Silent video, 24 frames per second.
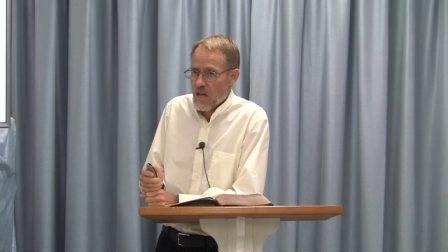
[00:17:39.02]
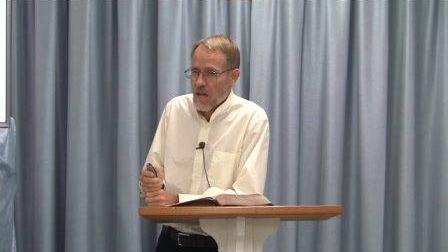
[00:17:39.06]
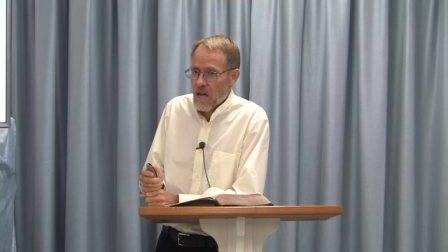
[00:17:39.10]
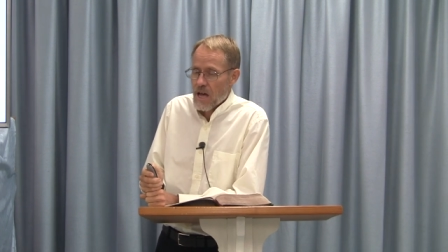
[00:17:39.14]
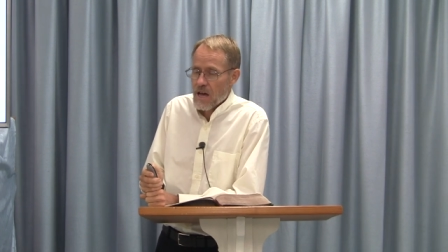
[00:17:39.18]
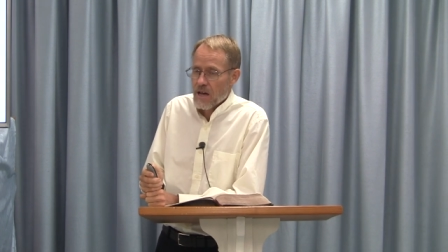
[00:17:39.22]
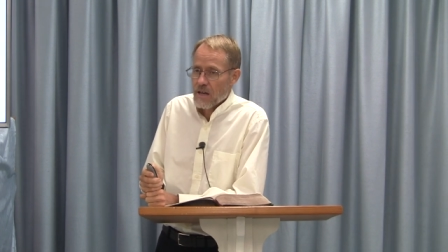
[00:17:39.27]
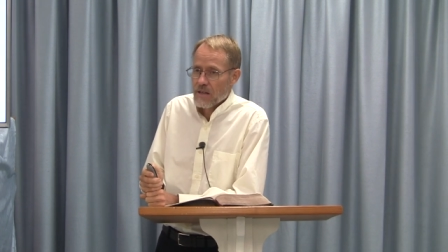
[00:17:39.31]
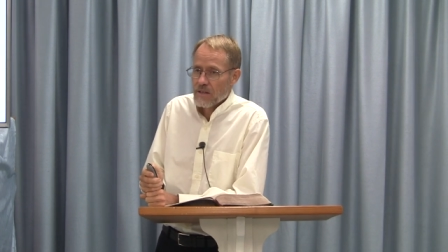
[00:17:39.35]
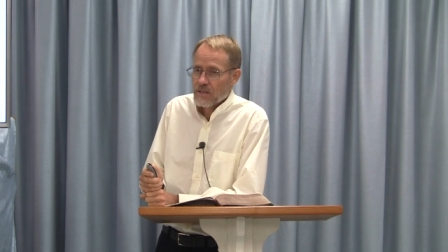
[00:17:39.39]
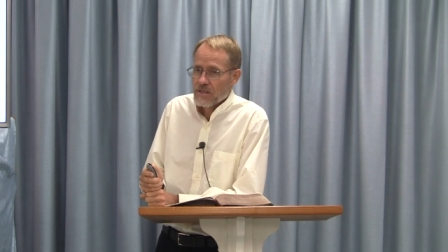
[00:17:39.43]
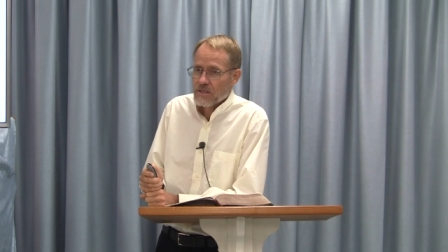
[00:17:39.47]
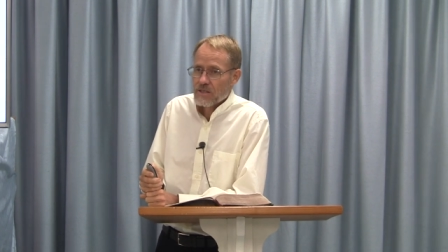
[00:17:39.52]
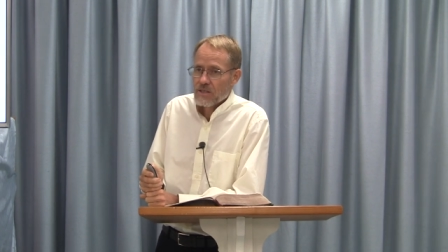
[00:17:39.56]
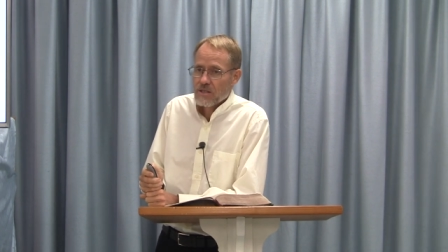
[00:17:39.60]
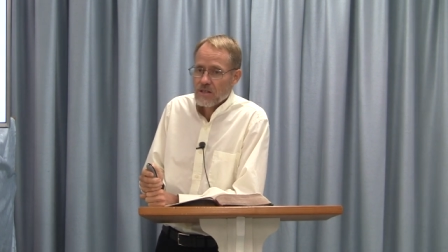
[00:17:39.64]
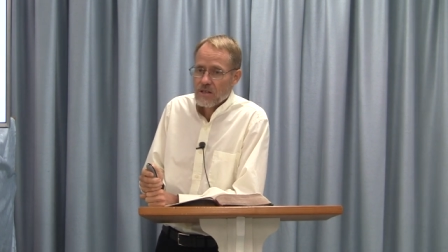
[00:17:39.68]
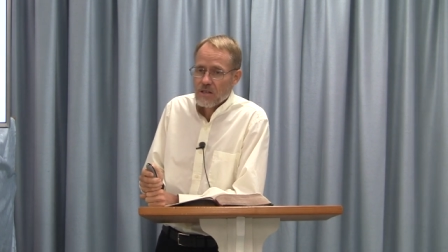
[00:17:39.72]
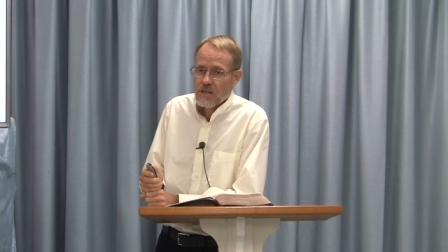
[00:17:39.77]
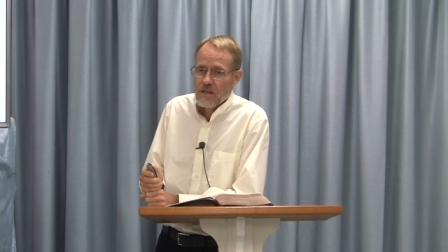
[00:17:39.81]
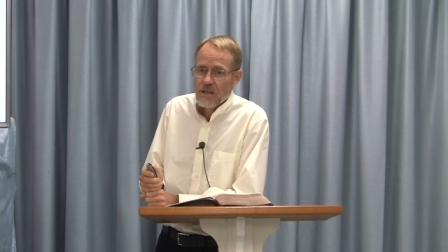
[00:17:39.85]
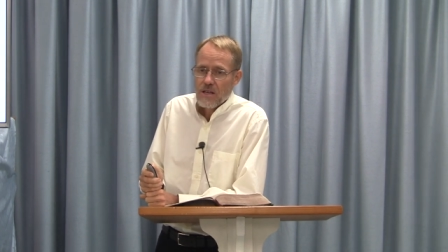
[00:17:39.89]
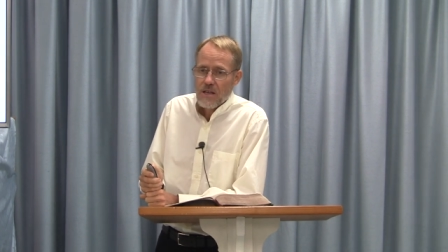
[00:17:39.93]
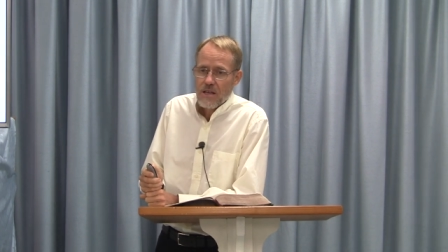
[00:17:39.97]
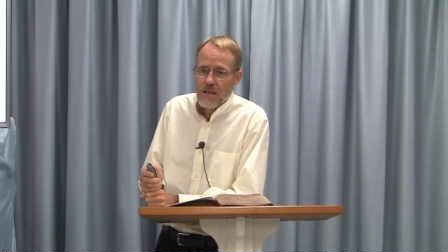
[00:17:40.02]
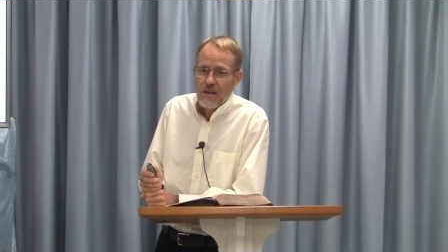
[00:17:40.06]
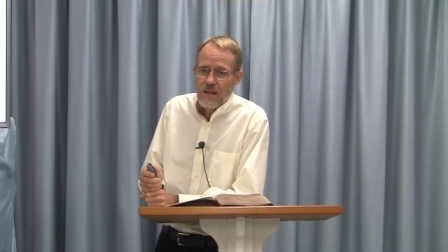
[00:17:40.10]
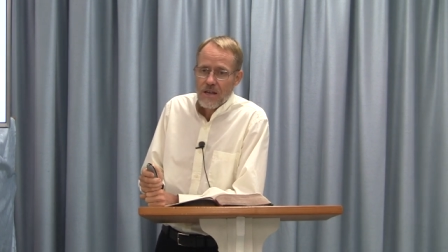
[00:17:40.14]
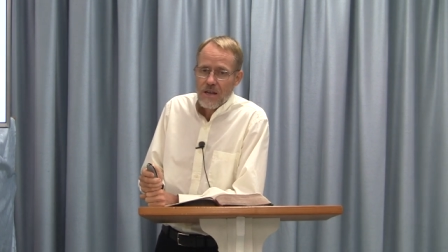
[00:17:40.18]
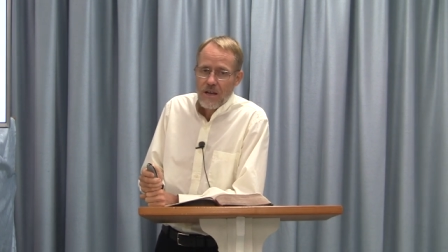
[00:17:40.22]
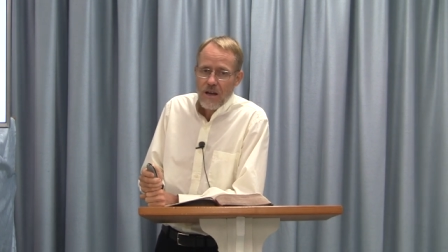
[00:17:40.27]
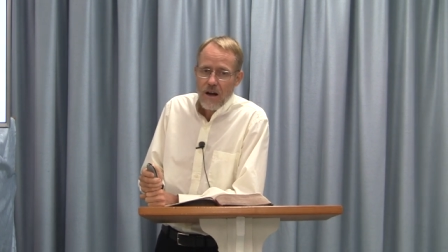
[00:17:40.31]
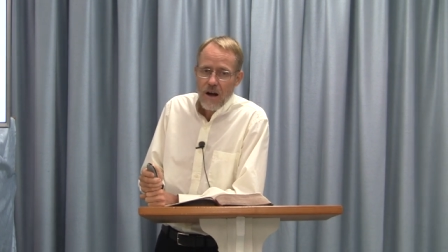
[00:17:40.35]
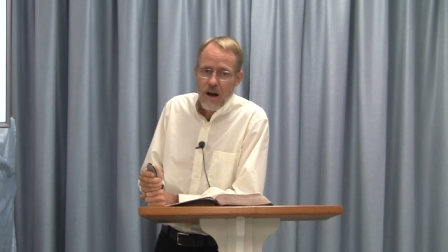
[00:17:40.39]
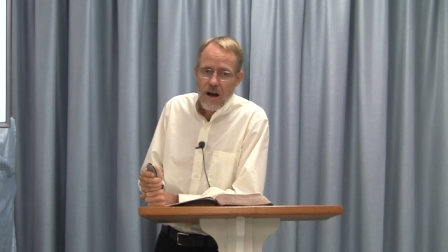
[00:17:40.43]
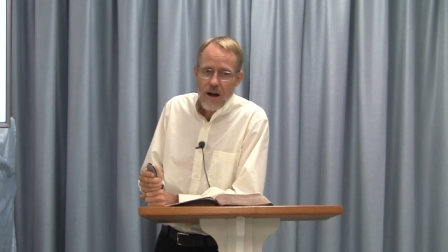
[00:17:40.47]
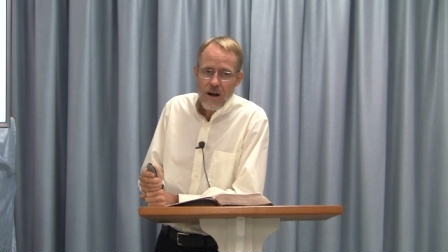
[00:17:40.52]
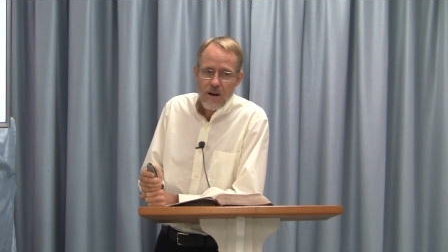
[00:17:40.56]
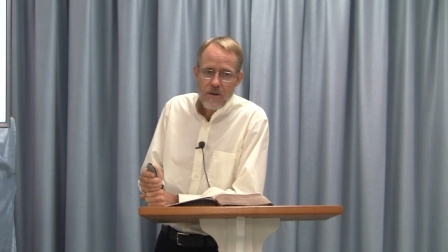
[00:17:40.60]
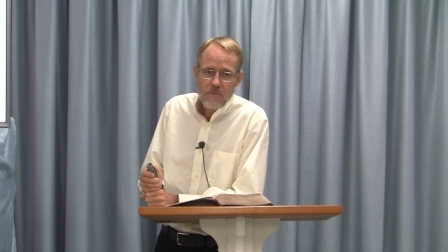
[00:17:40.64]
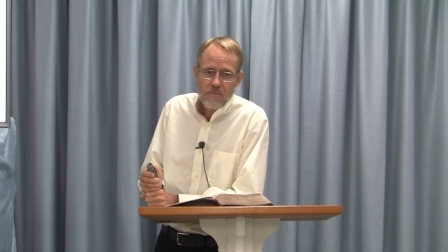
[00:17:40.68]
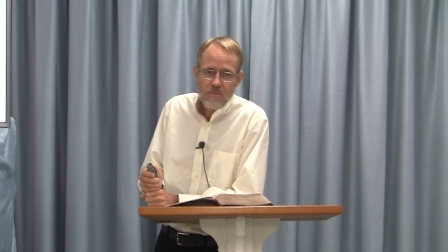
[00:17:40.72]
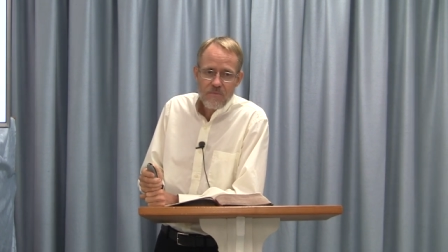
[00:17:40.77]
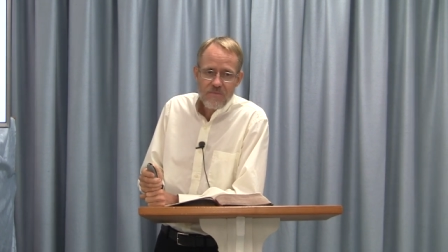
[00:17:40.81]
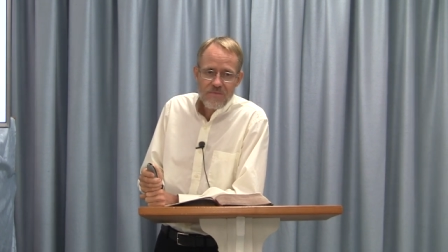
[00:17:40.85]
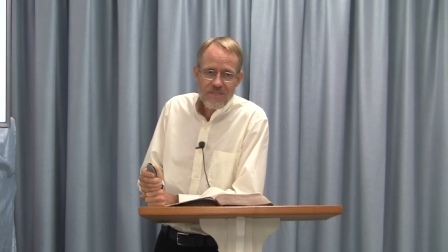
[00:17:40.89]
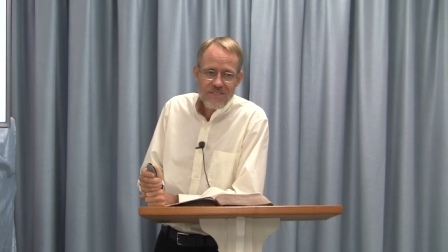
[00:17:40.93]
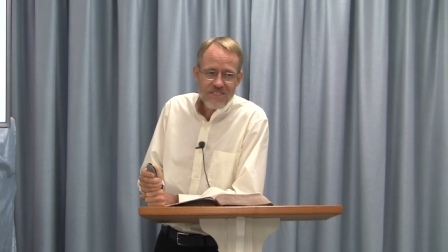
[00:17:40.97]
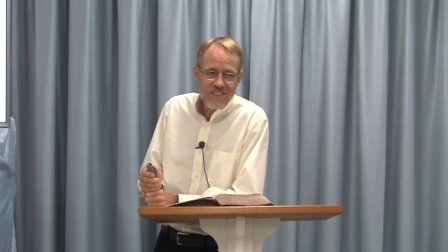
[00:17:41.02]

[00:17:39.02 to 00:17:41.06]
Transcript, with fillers: And um,